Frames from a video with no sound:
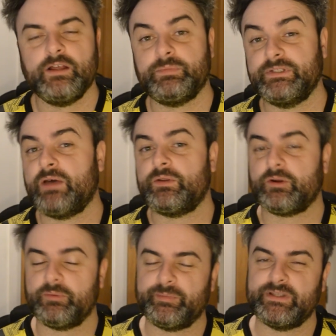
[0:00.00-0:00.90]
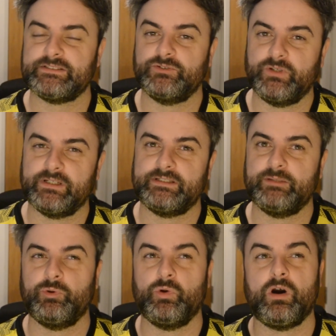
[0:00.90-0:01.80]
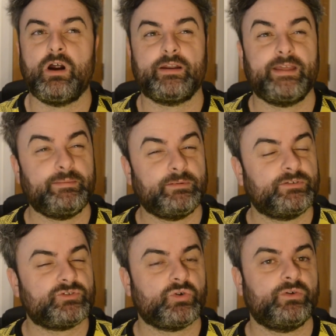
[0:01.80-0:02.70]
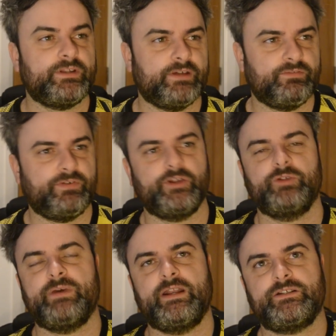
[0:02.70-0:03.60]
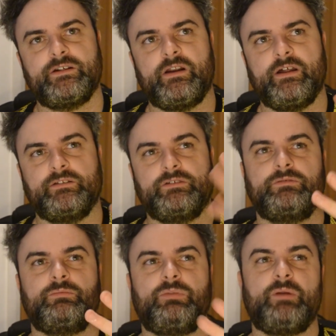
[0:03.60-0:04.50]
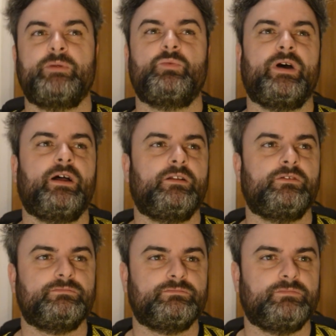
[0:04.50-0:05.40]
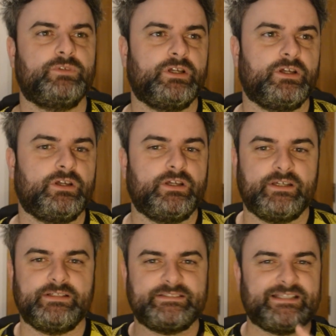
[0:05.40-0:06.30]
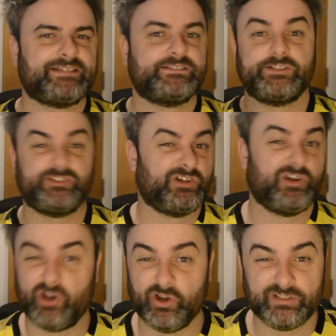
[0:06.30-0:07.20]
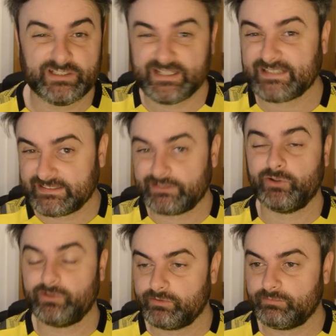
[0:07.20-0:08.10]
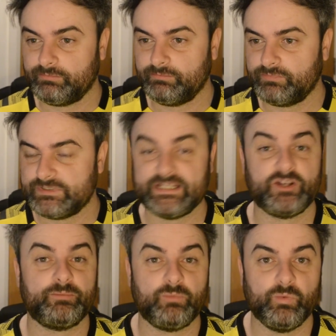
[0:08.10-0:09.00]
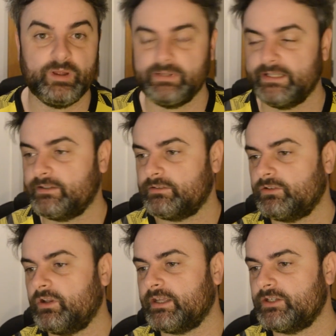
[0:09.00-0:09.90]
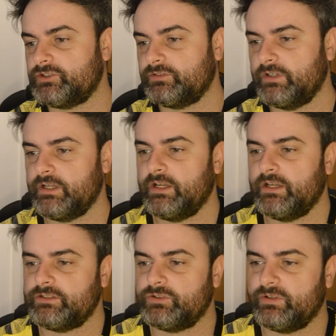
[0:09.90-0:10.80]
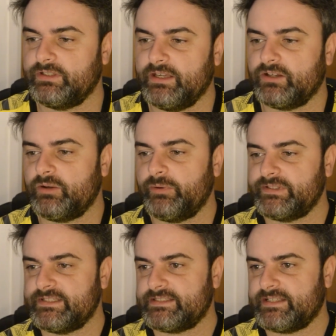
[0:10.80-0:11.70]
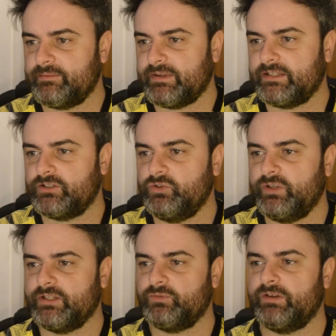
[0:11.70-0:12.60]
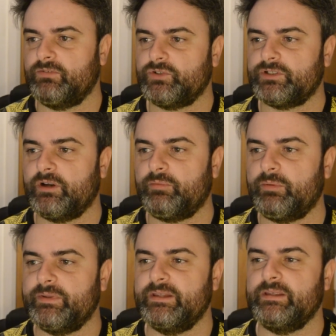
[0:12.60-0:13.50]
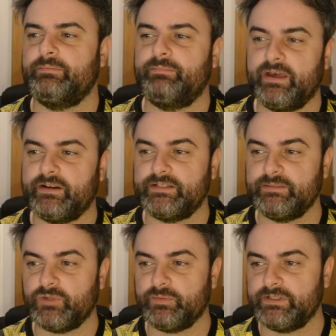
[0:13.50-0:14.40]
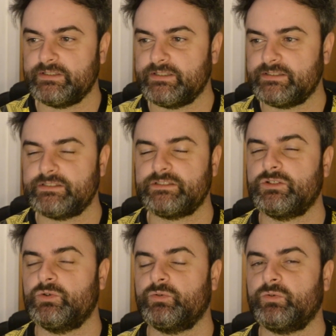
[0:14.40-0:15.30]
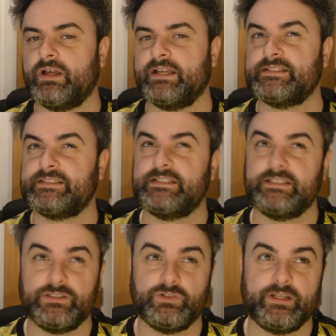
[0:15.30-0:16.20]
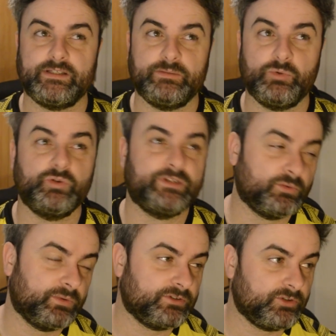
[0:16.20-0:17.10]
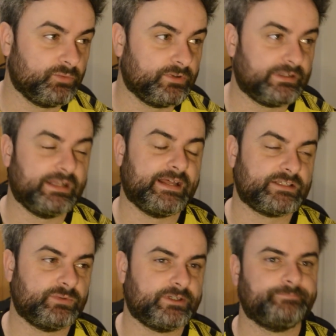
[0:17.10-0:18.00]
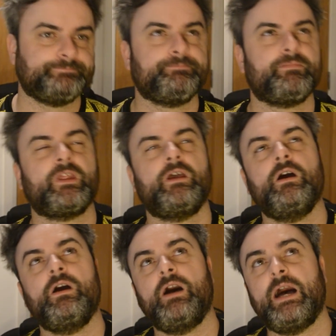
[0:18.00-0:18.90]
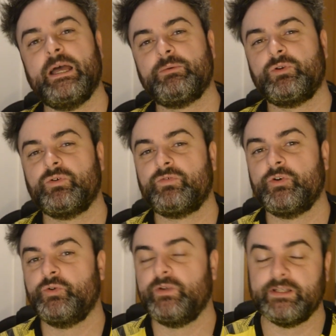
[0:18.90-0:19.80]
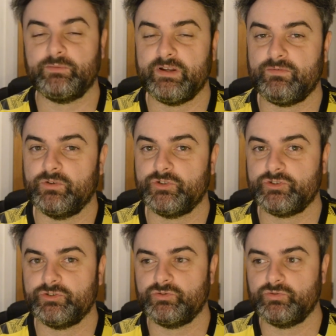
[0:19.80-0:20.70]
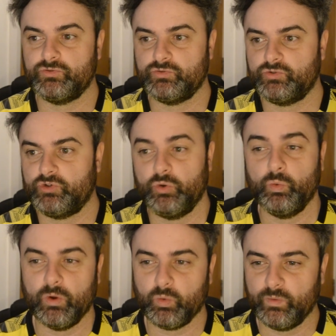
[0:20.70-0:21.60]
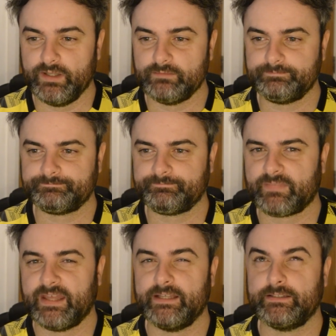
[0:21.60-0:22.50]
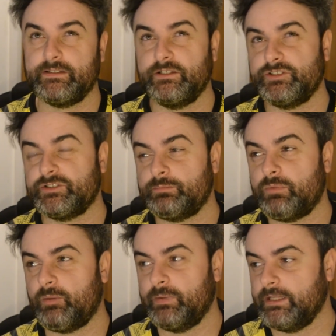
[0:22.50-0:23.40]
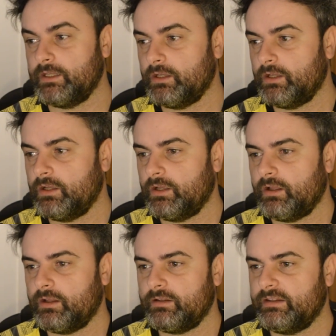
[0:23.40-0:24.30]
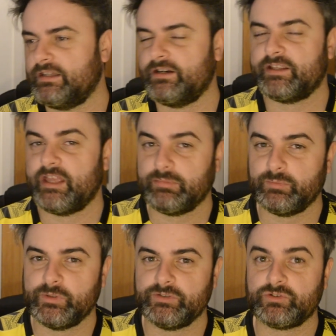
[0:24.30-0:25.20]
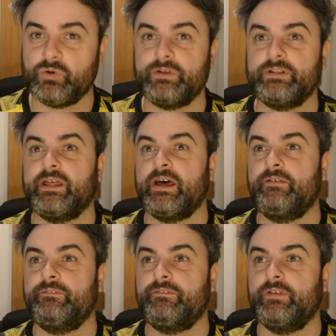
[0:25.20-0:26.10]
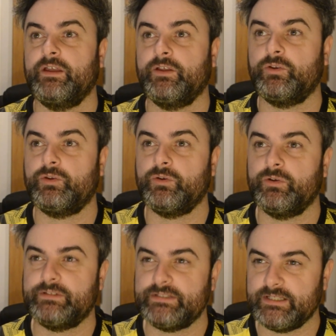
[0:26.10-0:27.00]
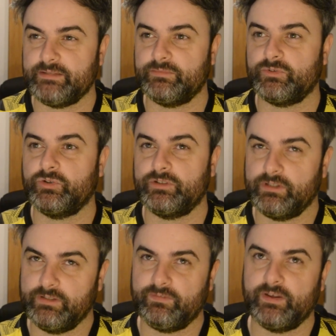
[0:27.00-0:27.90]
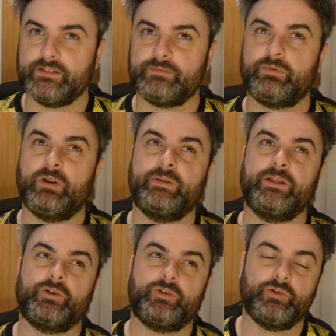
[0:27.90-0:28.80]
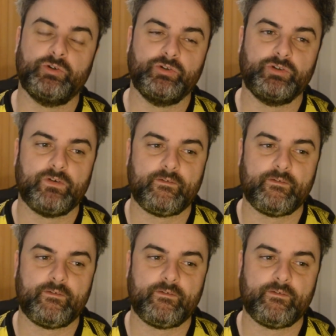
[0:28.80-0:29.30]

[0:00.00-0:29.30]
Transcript: But now they're coming up against the New England team who are capable of scoring. They have a very good manager and probably well tacticked out, set up, well played, and all that kind of stuff. So yeah, coming into this game, I think the New England Revolution are probably the better team coming into this. So against the DC United team who did win 2-1 last week, I am going to go for a New England Revolution 2-1 win. I think they're capable of scoring. They have a good team, good defense, probably, and a good